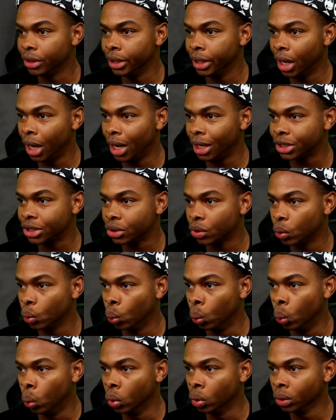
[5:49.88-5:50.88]
Not
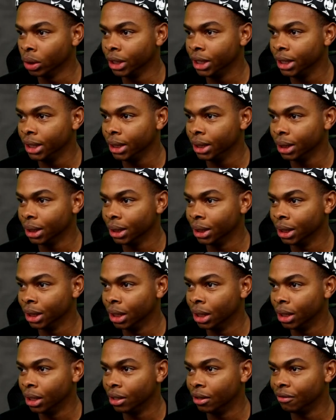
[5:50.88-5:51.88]
Woolly
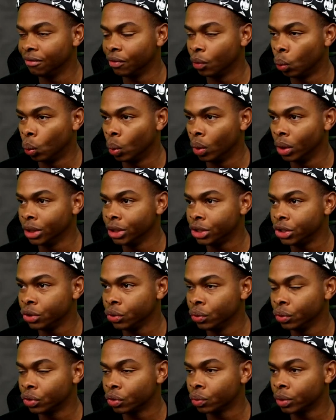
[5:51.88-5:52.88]
Love
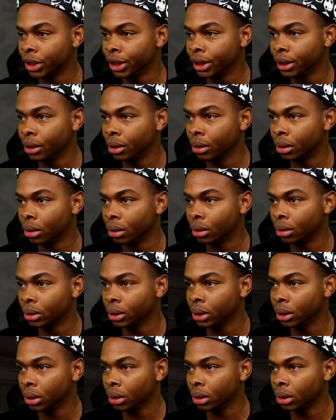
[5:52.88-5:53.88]
123. Girl,
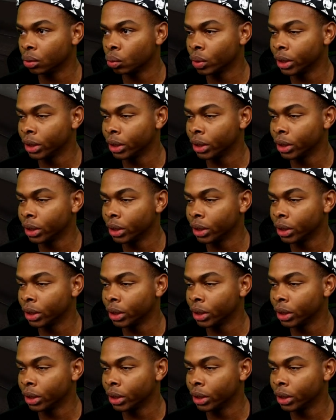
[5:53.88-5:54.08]
you look